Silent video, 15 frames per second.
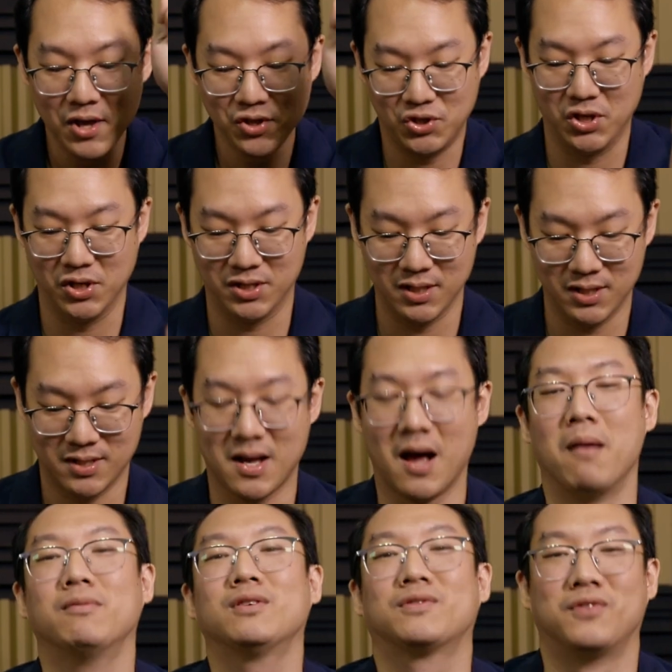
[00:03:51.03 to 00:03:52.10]
Jesus
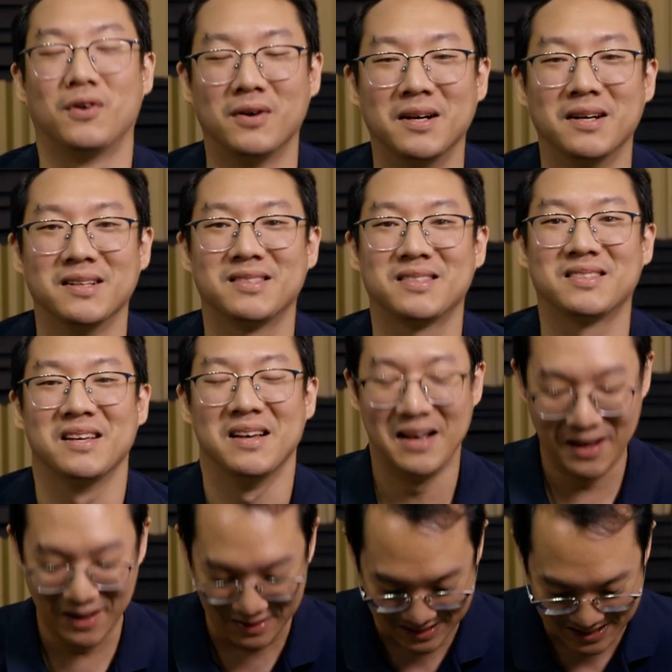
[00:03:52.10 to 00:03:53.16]
comes for us
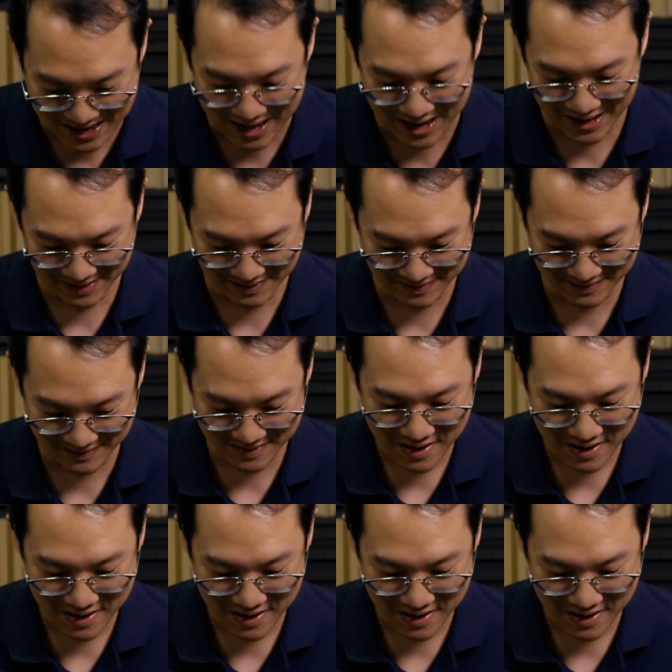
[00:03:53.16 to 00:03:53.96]
again.